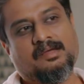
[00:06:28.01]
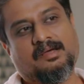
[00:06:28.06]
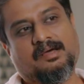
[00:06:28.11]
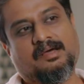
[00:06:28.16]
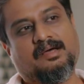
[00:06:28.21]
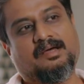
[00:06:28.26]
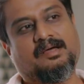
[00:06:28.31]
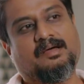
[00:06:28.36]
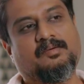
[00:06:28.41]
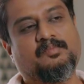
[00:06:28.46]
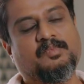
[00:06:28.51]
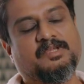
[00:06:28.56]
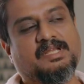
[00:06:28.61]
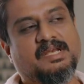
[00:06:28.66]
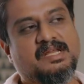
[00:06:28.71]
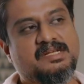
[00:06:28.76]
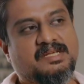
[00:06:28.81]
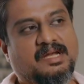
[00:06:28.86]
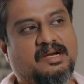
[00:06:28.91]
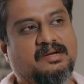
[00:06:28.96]

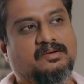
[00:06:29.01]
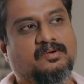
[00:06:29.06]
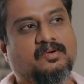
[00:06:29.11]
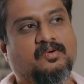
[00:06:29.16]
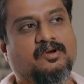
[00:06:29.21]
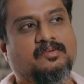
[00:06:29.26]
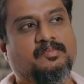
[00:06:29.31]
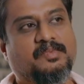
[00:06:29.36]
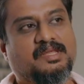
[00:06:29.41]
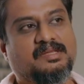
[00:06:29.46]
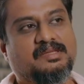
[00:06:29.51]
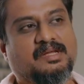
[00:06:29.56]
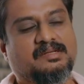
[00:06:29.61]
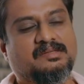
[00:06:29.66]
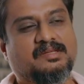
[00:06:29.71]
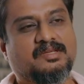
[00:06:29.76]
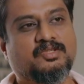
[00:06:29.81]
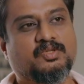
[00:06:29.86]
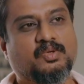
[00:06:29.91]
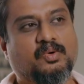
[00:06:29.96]
Mithilesh had told me
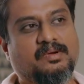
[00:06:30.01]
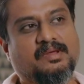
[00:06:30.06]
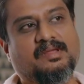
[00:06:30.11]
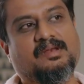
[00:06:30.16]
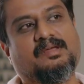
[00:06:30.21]
that the story